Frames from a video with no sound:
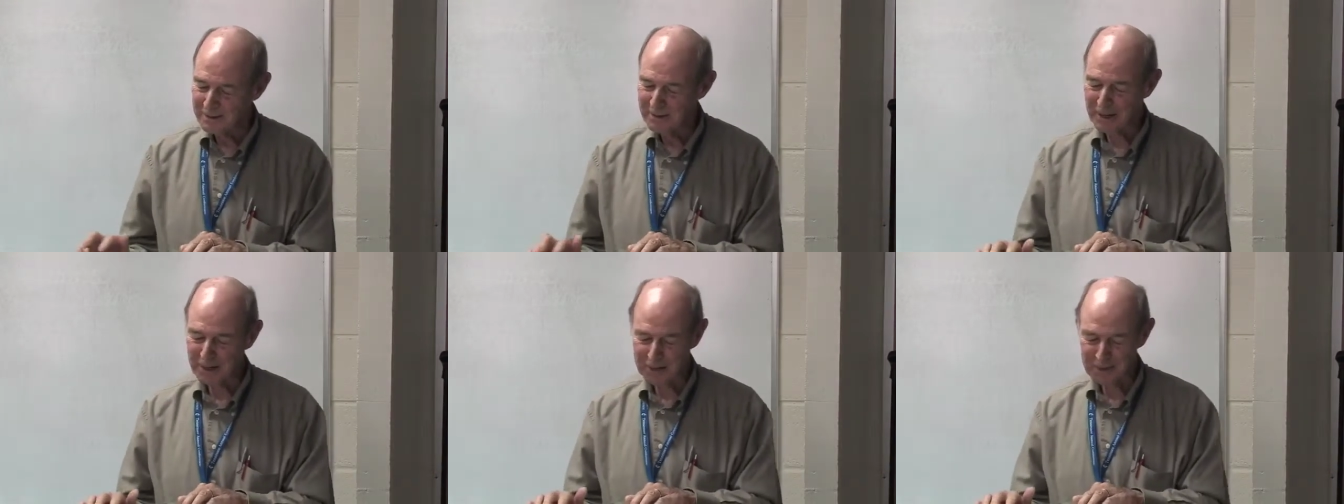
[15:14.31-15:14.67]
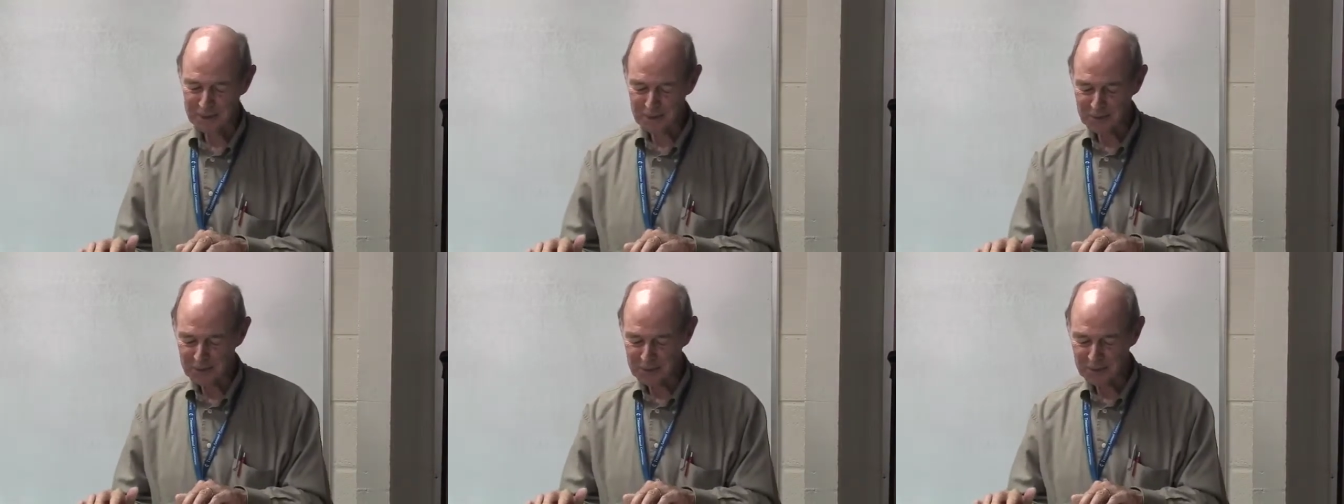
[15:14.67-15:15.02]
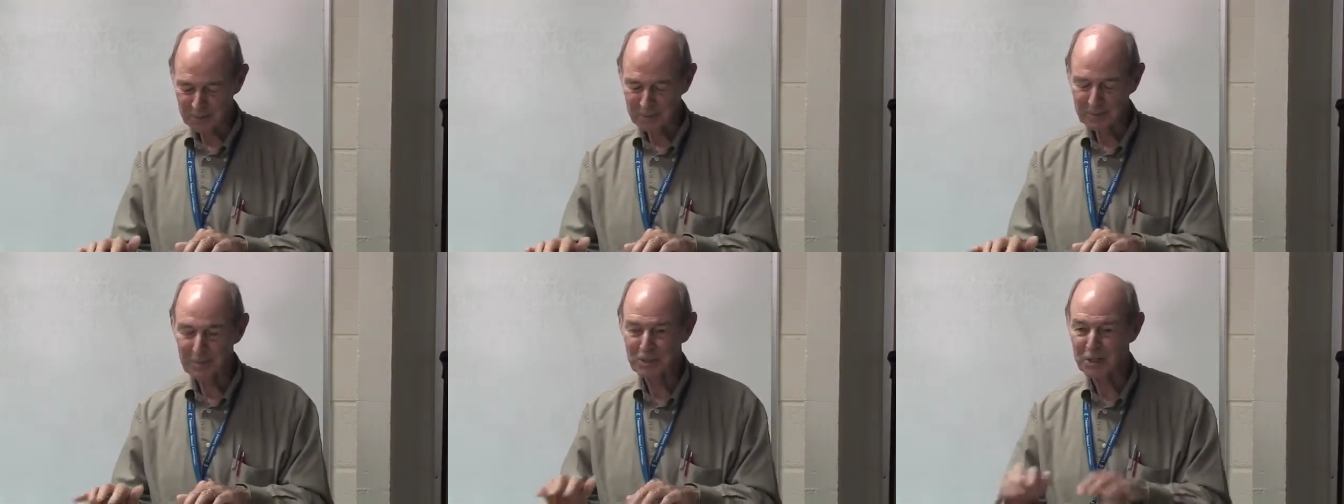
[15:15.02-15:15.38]
uh,
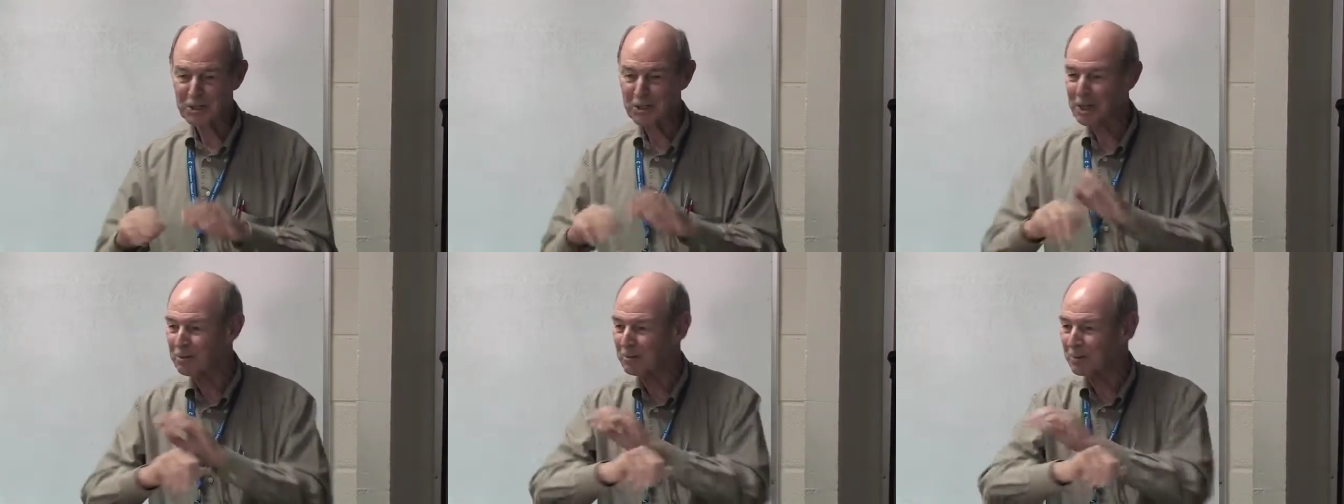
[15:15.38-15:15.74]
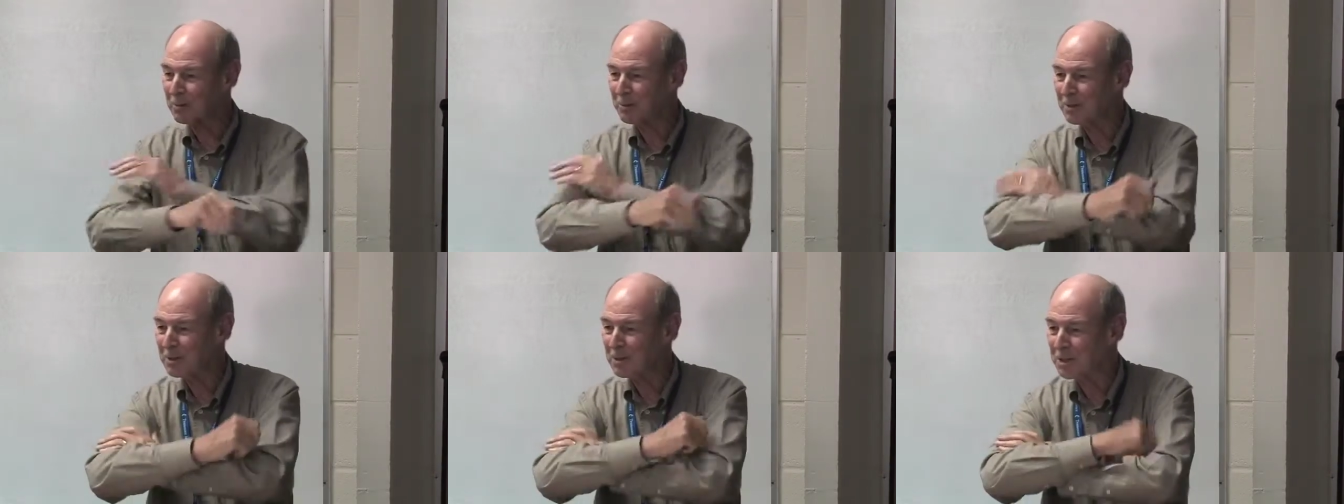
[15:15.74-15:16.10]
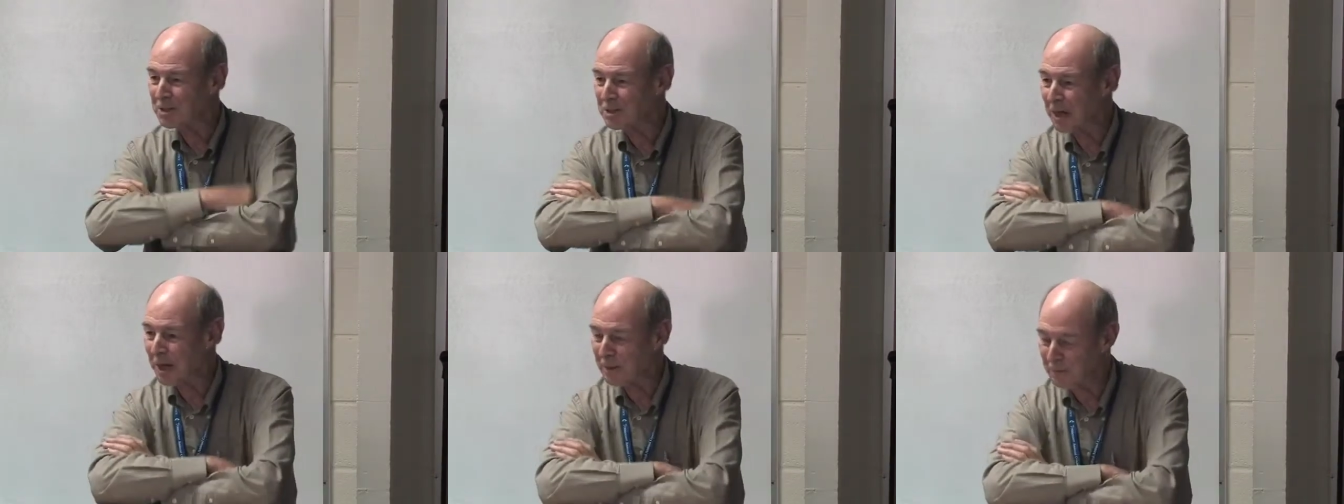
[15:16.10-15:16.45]
the General Board of
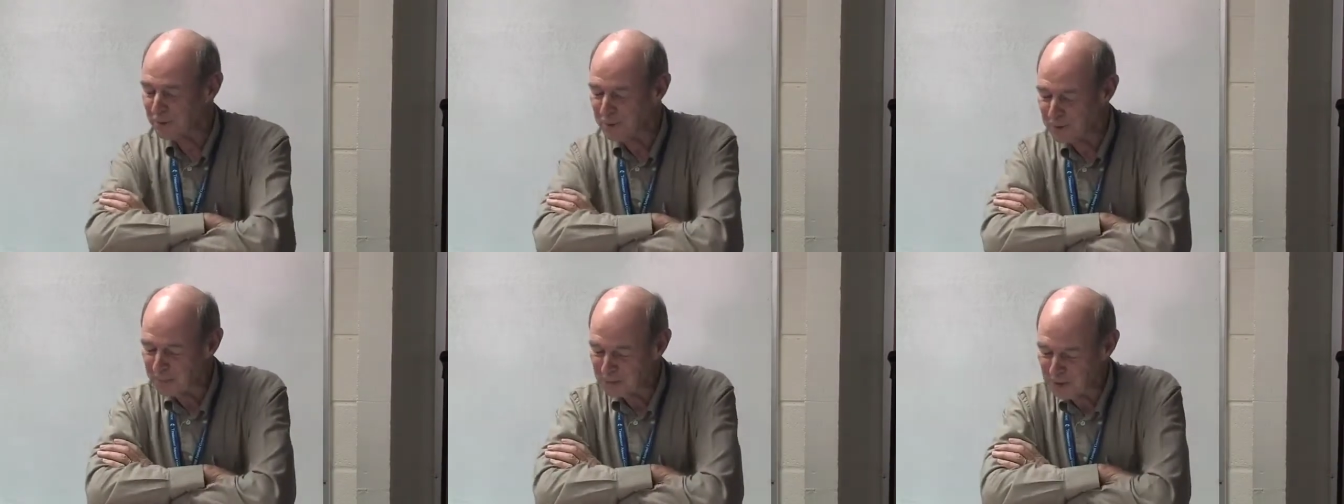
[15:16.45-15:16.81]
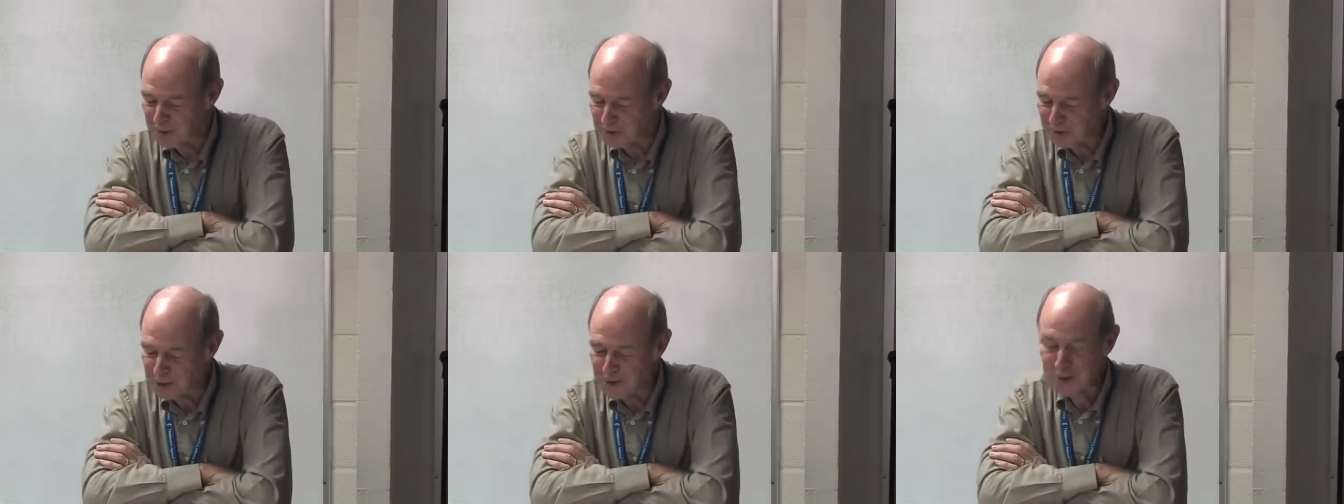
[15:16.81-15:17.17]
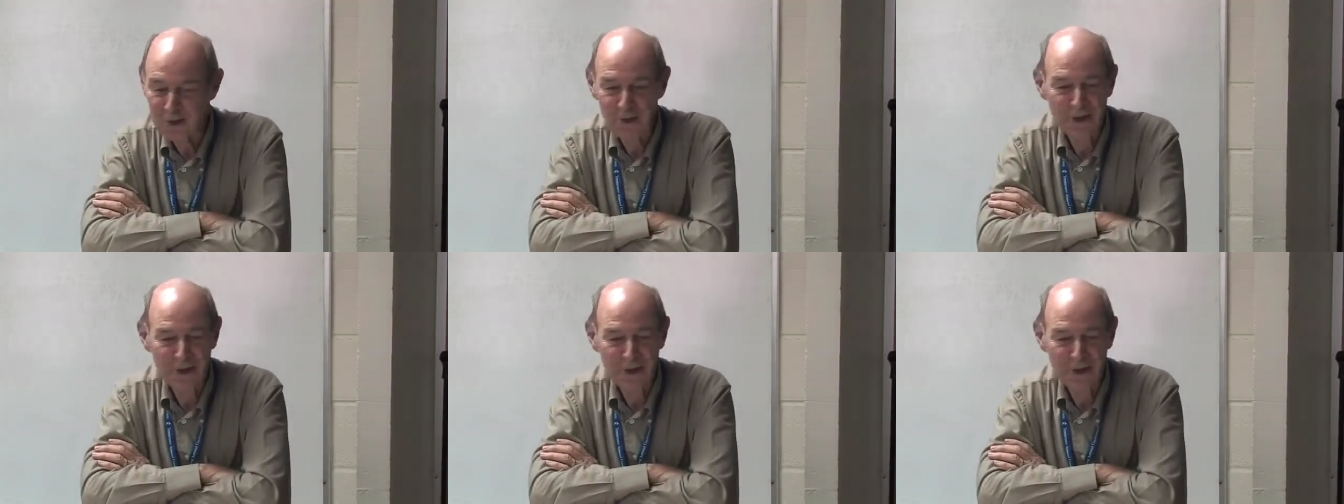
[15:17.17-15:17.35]
Discipleship, you know, is,